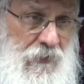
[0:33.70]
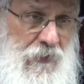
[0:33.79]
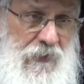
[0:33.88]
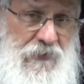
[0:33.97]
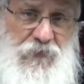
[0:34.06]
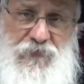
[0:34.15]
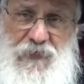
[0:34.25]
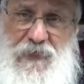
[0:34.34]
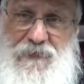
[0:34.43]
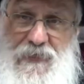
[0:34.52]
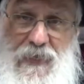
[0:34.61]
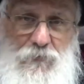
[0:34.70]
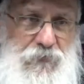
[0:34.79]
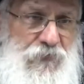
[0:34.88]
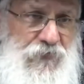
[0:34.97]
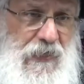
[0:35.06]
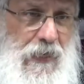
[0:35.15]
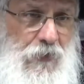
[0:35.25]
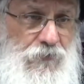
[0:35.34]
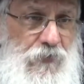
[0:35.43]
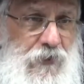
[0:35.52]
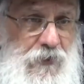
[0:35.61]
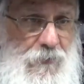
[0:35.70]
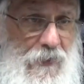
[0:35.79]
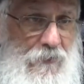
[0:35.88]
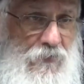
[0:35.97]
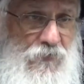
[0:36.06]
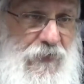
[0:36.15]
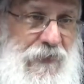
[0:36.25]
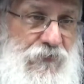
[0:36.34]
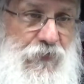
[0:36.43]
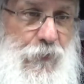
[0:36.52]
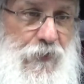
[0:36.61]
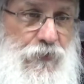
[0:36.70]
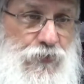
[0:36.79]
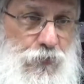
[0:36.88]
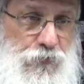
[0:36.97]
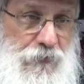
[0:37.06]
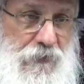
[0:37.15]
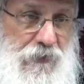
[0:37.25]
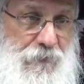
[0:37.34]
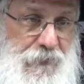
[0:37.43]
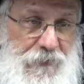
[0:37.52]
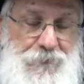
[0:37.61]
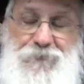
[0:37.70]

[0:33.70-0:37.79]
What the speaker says: and he said, "Count the stars that you're going to be. That's the way your children are going to be."